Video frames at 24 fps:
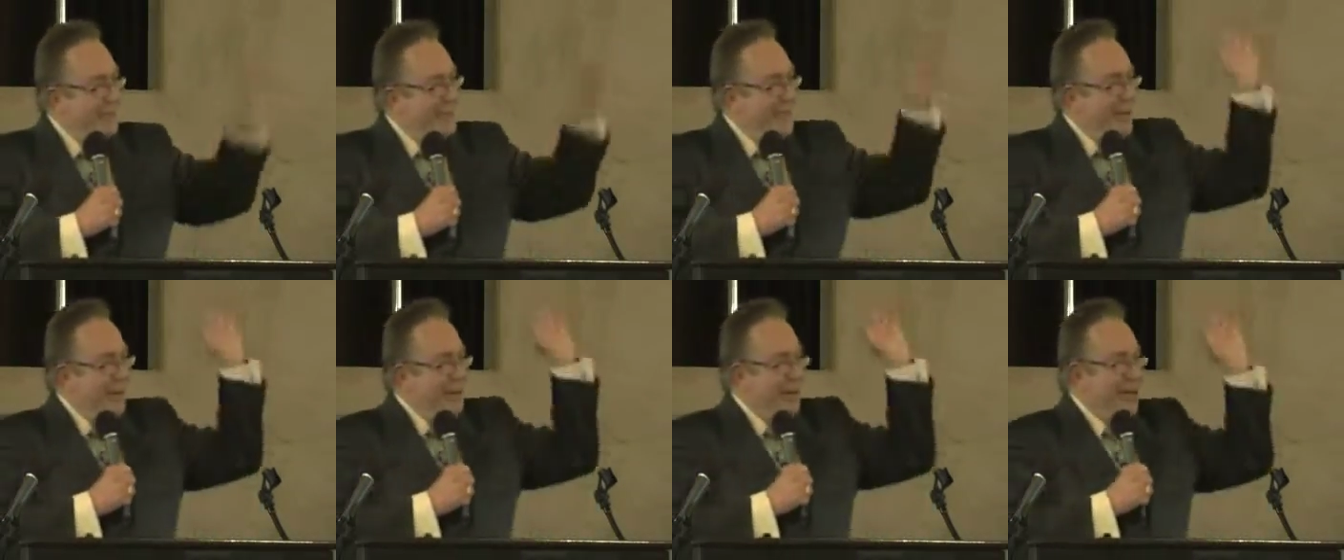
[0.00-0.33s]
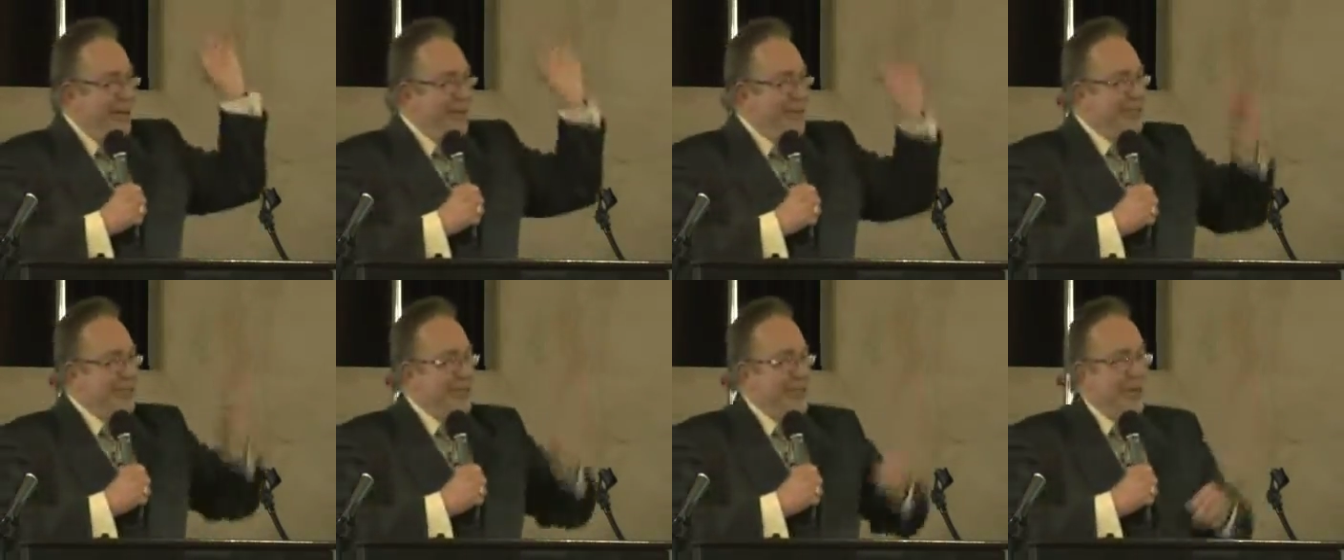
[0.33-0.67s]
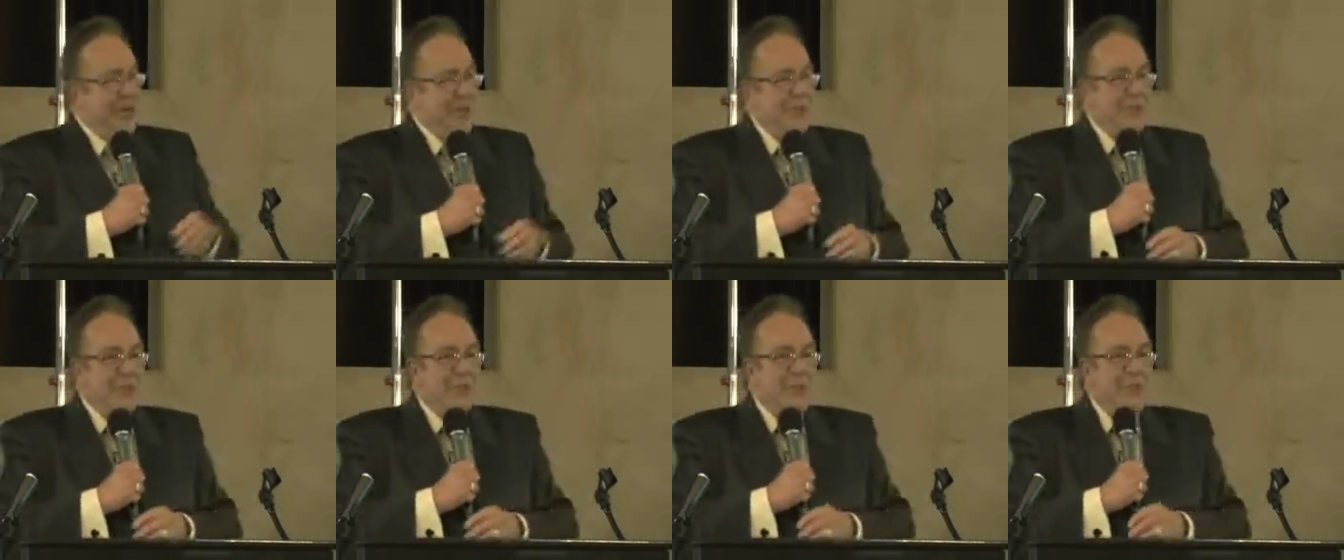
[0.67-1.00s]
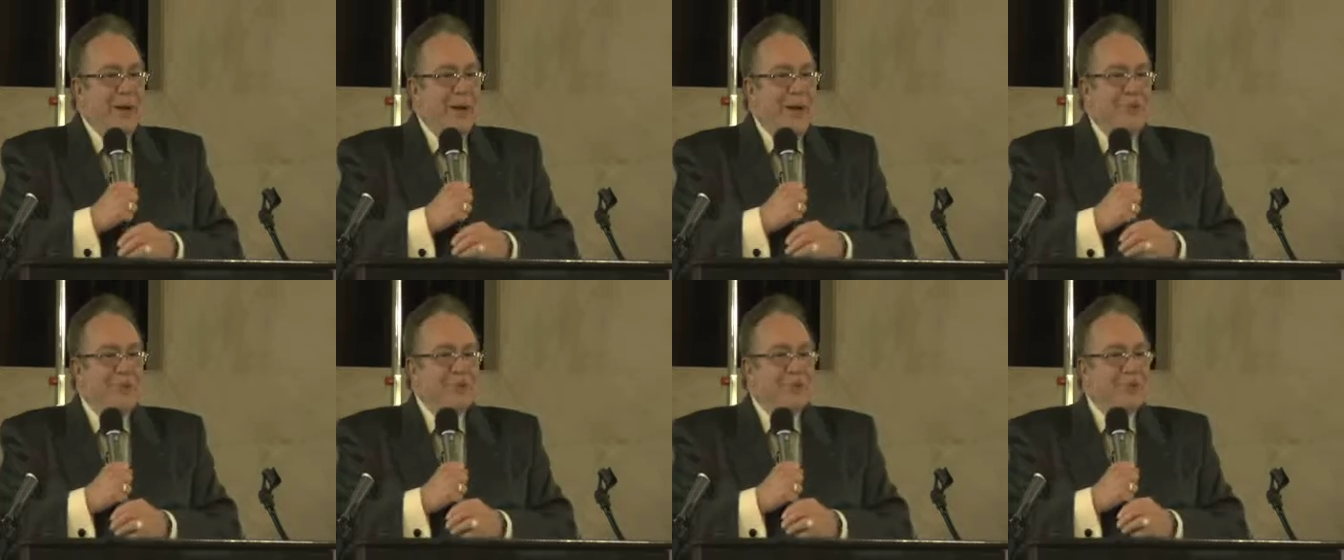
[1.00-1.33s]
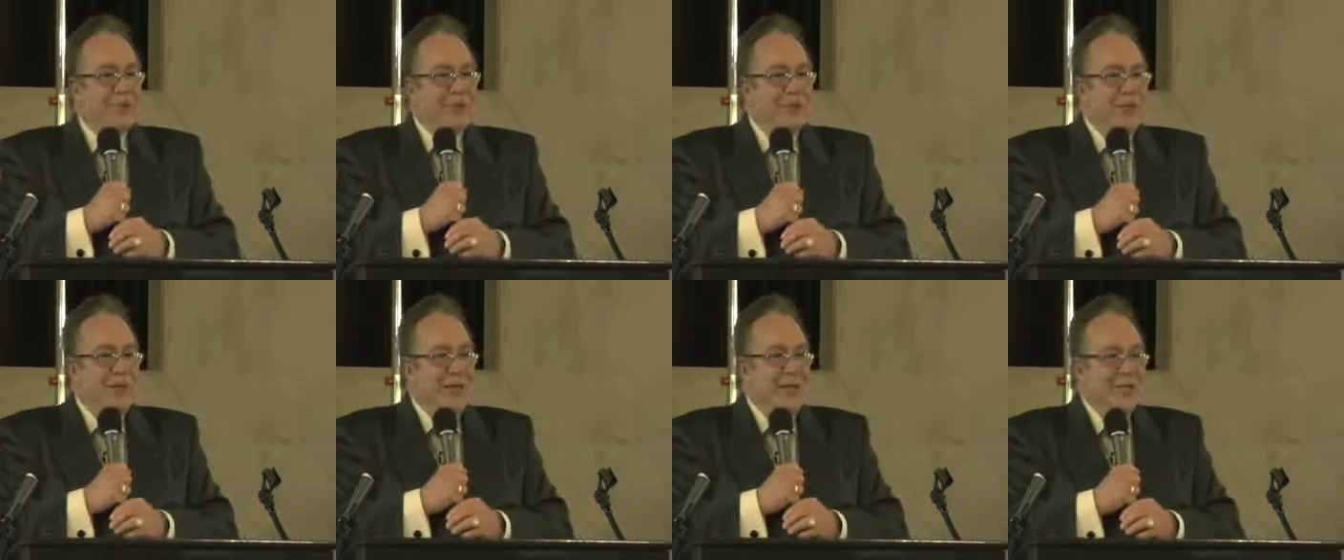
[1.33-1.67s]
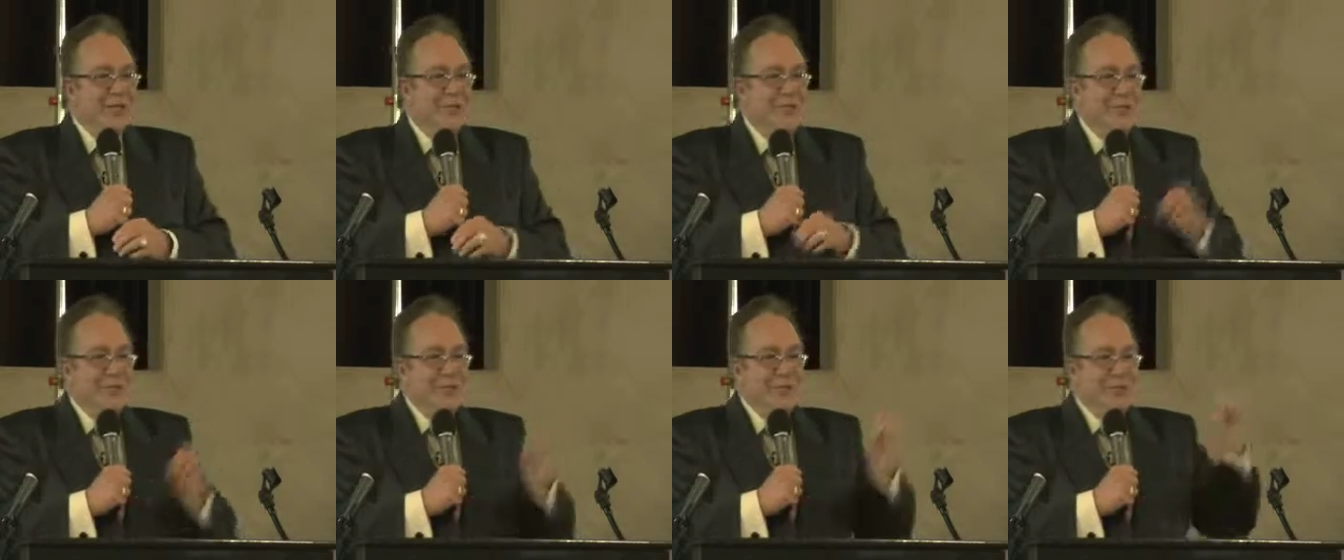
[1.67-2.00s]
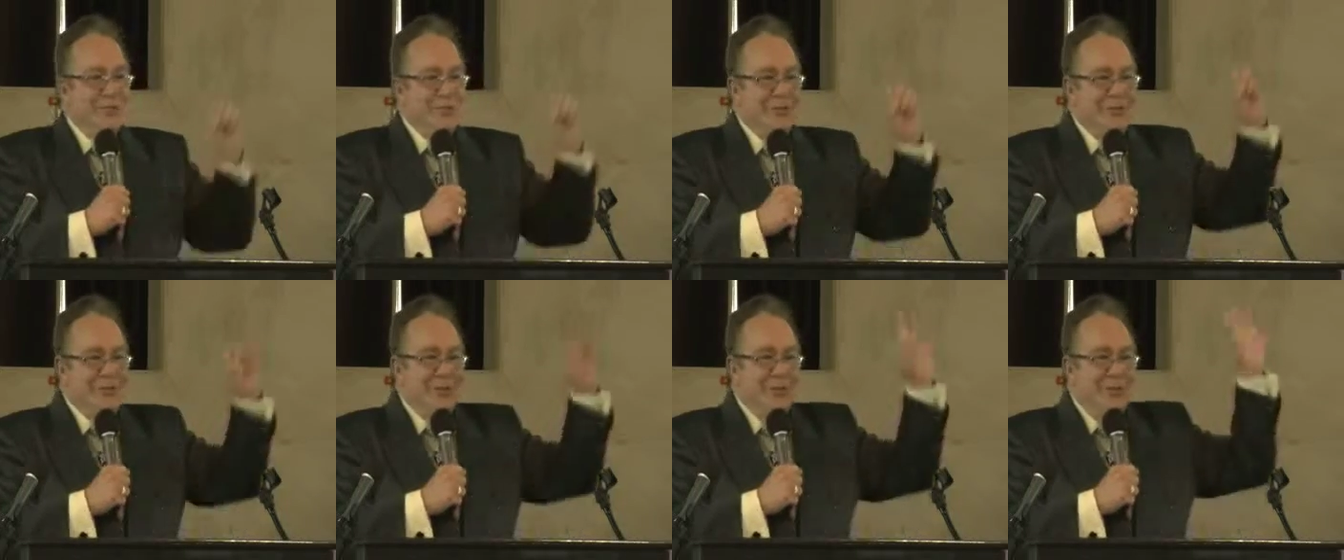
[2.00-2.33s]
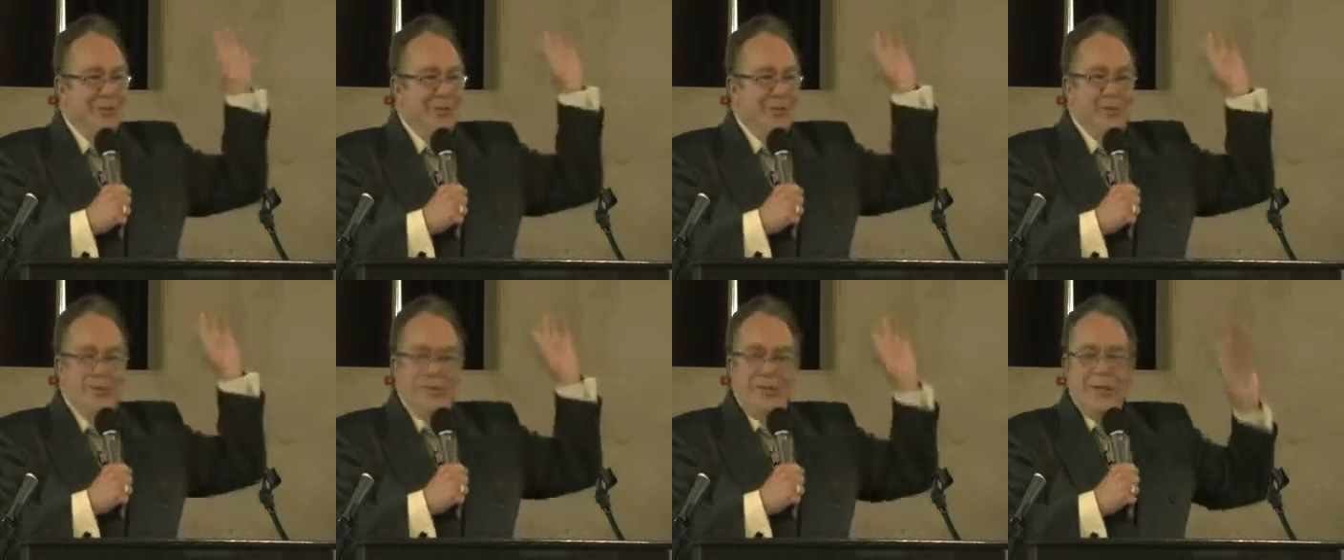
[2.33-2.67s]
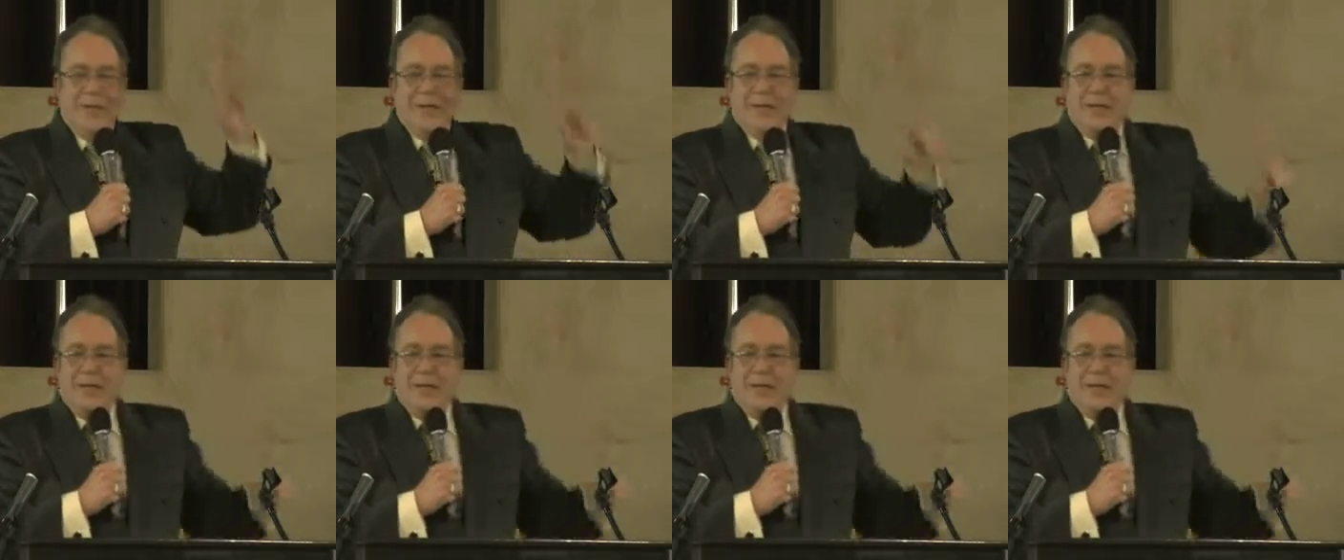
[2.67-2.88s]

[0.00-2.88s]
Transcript: and they released it up in the mountains, and that's good, so he can go